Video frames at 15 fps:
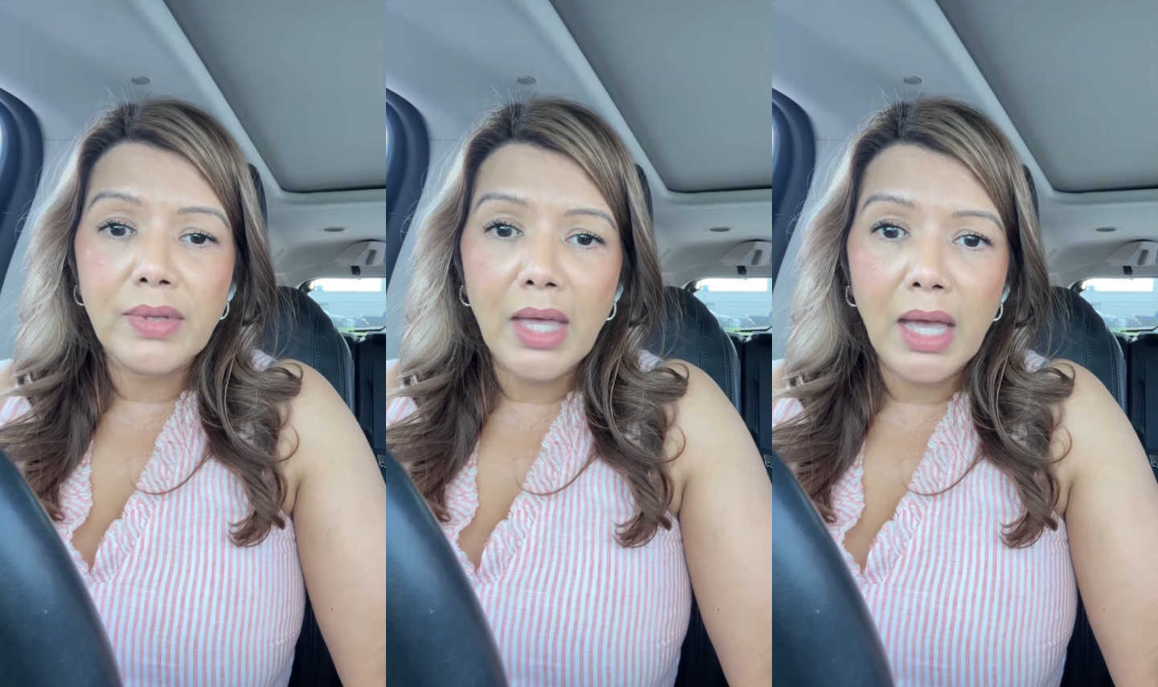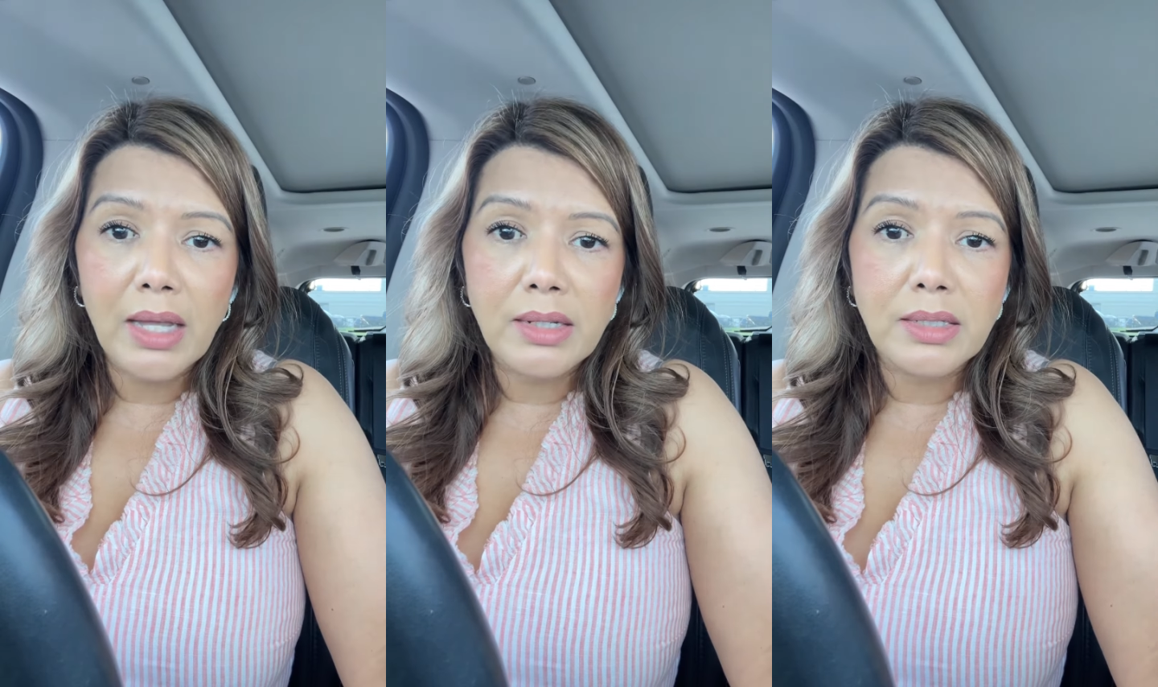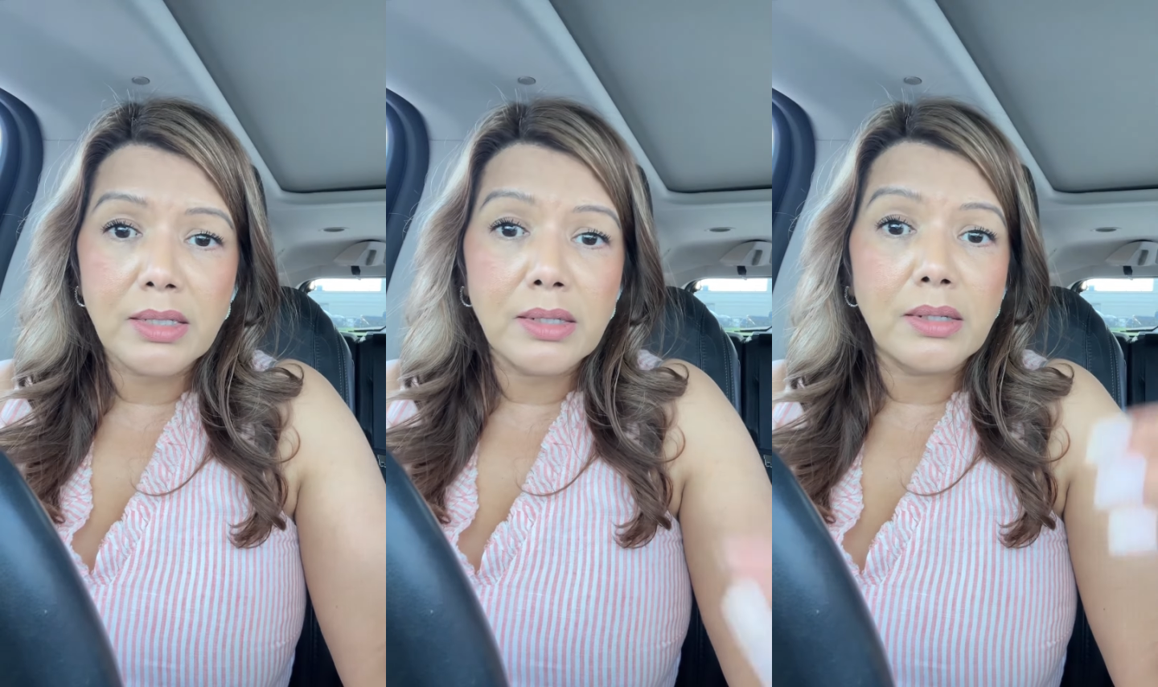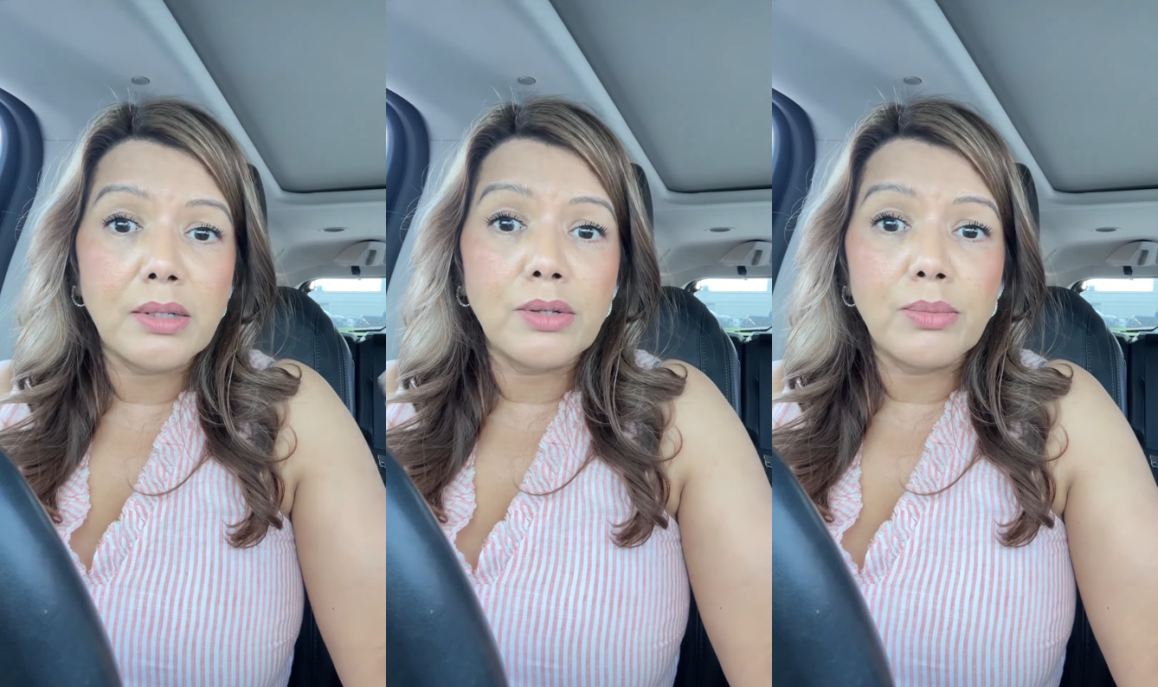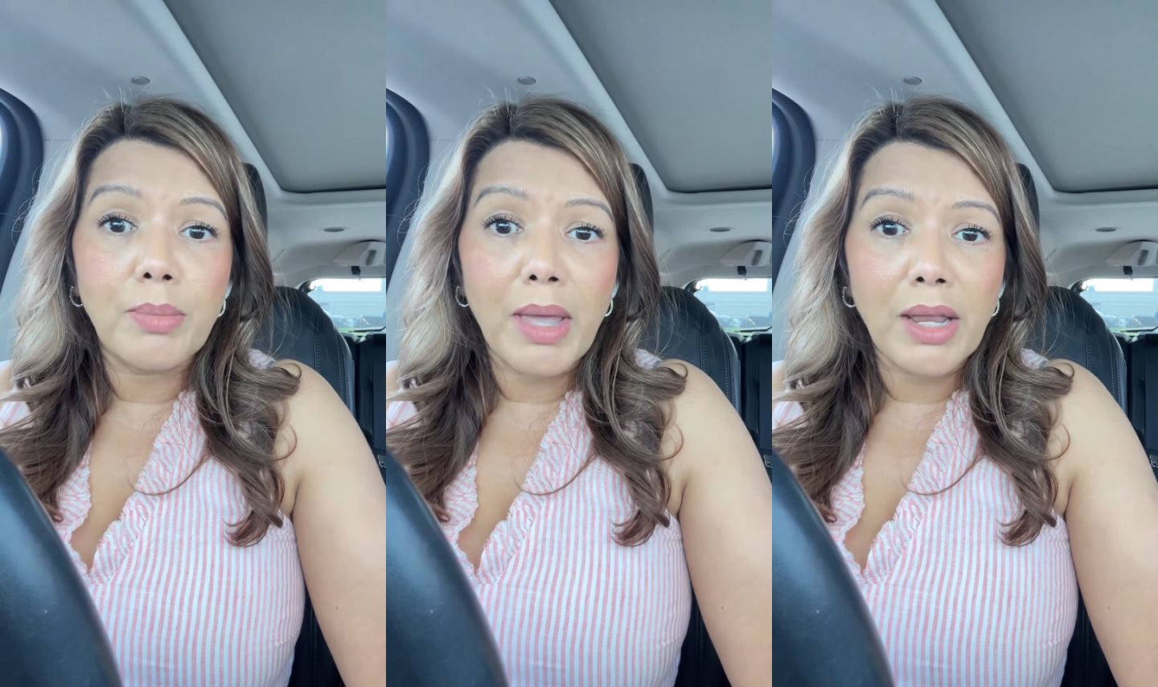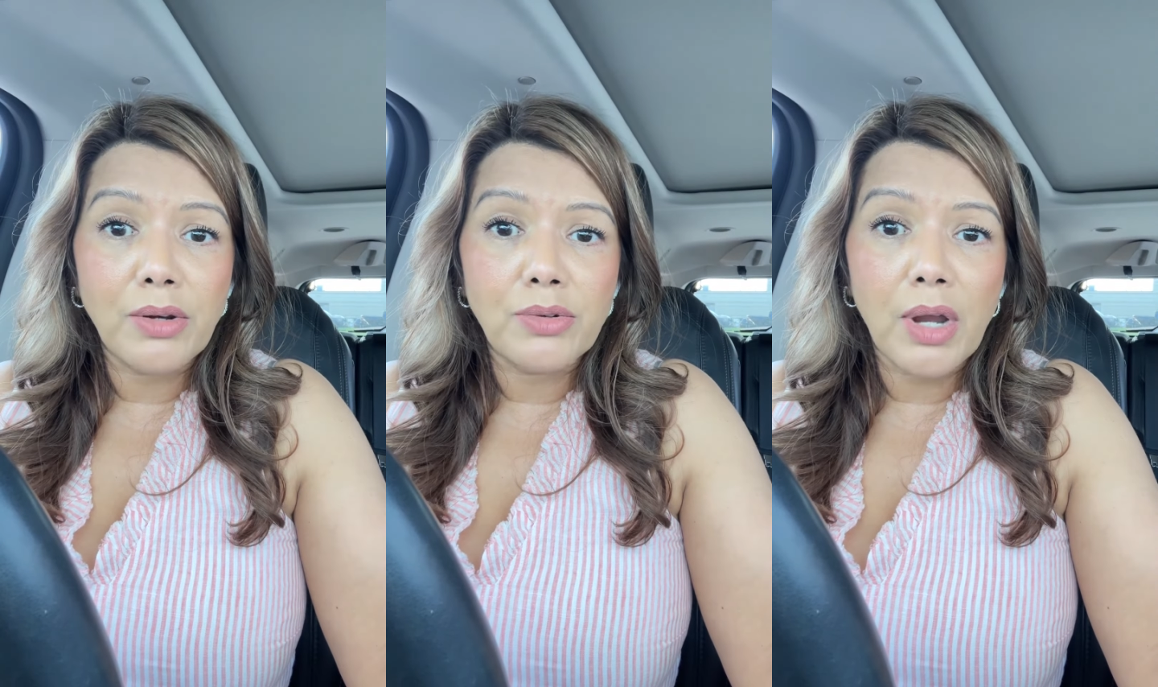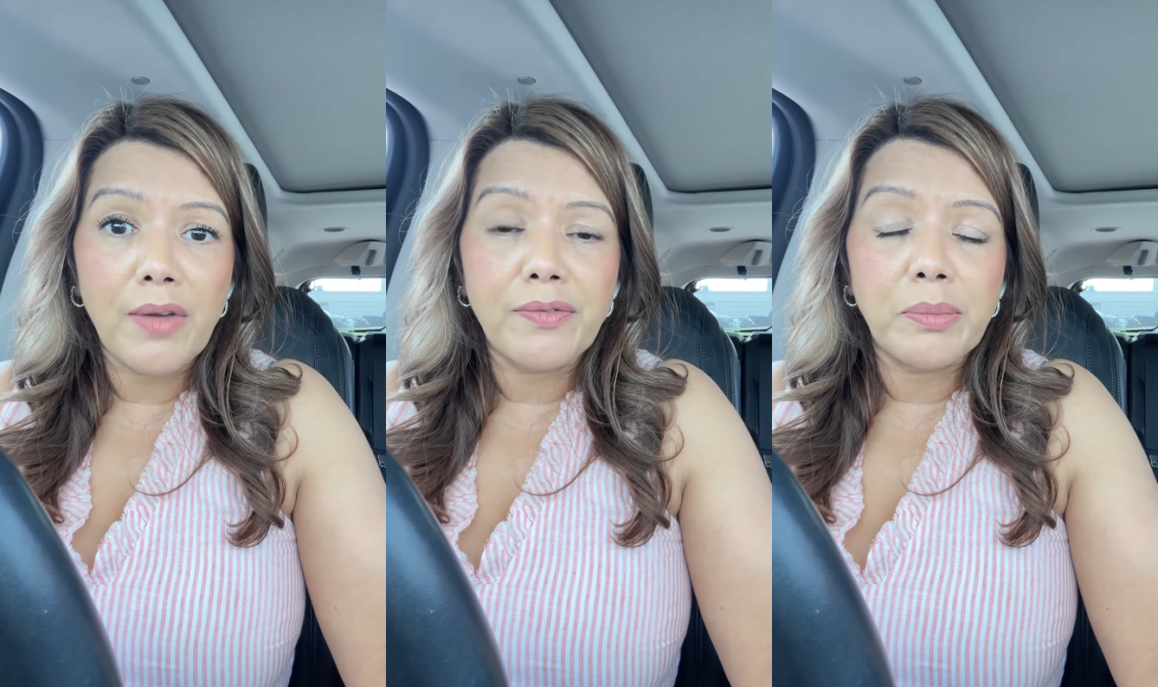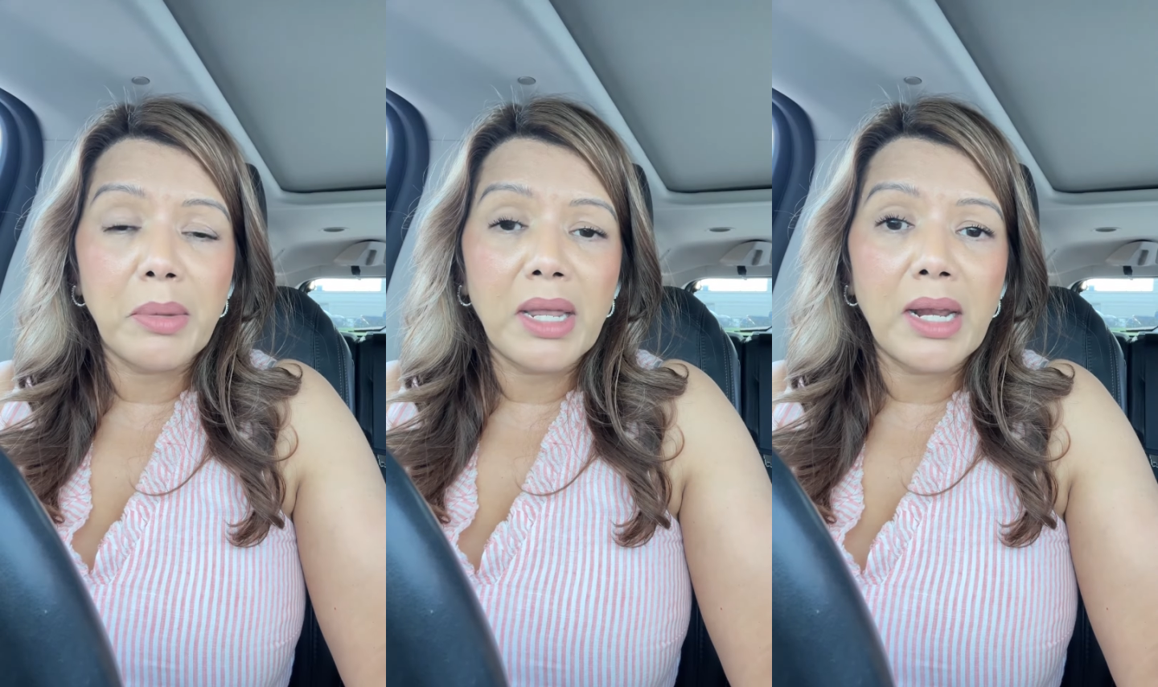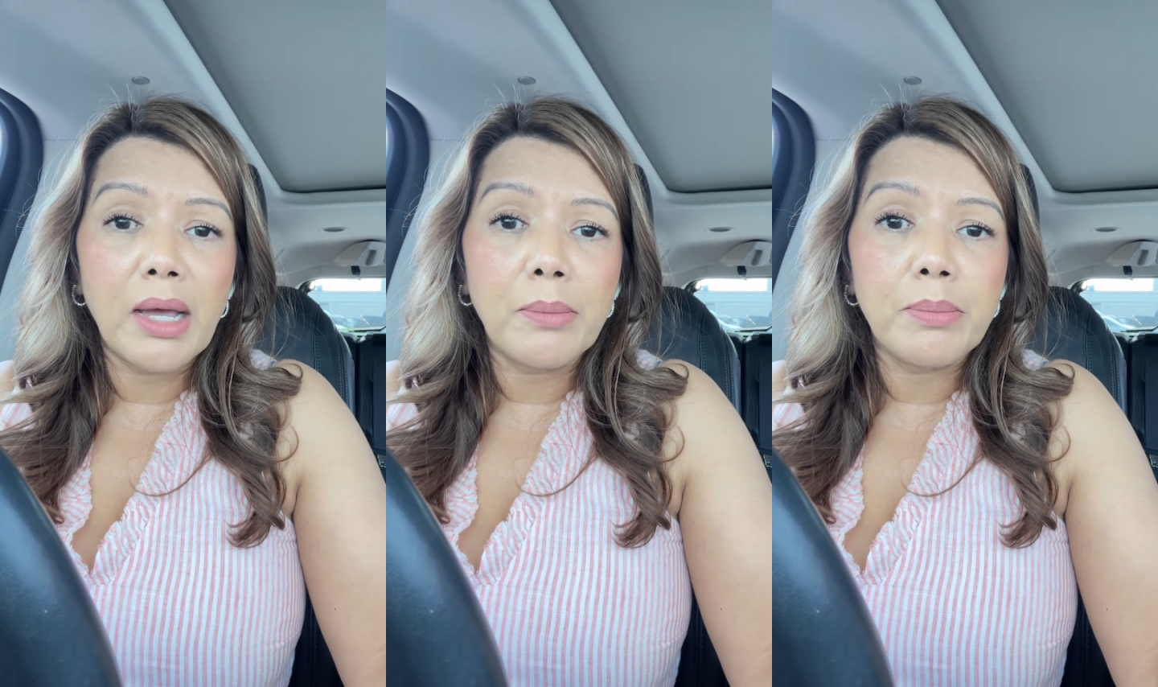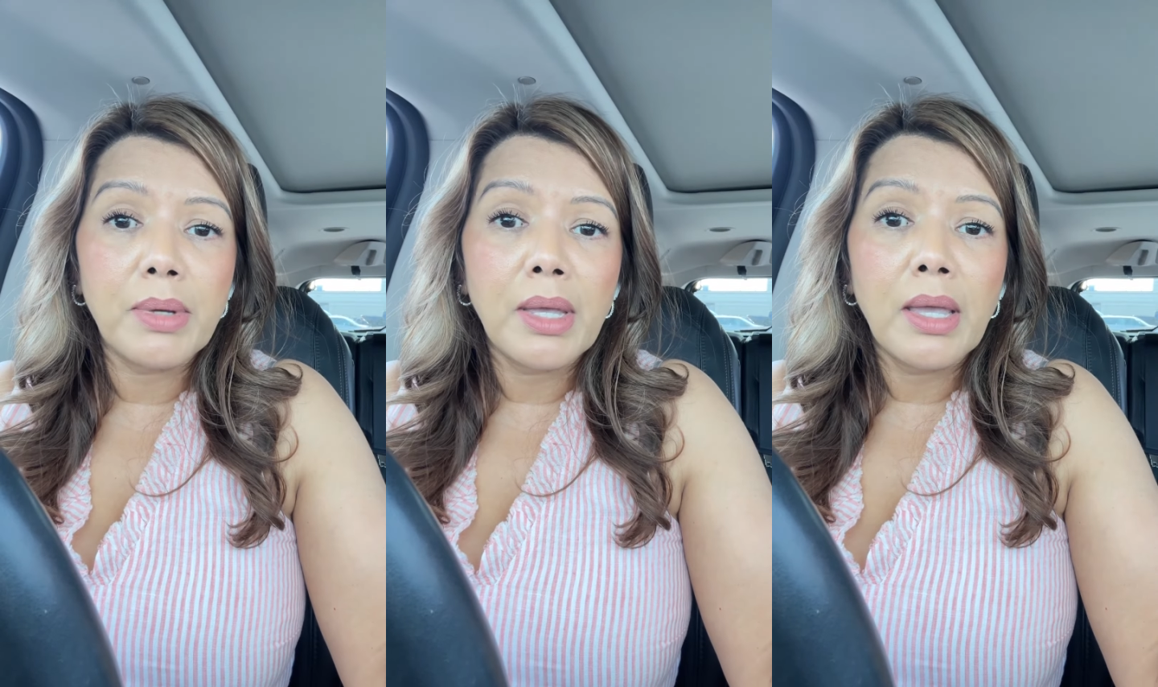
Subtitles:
that bank draft made up